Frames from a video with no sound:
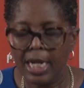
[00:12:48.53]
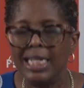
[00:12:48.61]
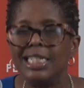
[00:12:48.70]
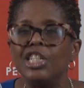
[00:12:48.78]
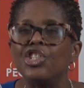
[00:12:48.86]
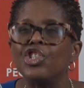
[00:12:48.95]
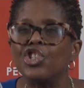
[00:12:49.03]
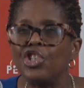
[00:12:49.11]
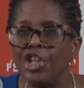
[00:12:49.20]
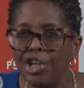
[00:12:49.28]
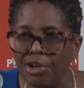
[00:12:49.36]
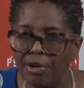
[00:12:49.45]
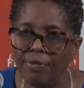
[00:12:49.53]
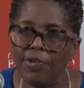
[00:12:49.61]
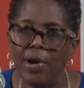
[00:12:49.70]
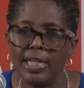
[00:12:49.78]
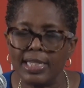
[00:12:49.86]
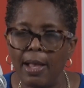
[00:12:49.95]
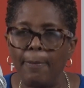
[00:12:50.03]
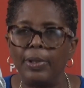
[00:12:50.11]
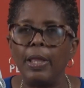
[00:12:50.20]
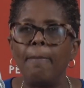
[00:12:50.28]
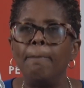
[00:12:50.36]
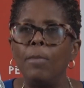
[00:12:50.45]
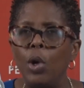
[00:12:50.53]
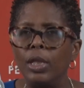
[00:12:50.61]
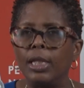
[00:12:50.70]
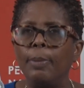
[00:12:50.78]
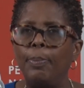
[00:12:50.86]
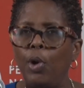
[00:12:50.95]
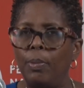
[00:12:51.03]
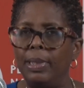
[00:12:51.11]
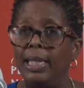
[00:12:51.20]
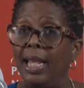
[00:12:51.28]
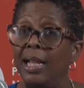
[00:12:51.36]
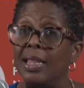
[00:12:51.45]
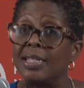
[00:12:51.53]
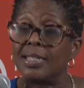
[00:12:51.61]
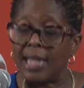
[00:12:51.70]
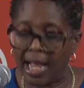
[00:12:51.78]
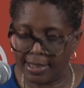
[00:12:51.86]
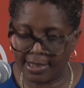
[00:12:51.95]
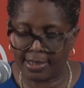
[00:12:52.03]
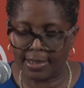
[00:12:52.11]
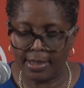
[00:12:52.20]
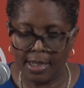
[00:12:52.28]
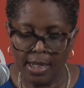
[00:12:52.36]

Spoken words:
to share, for example, the monthly public health stats.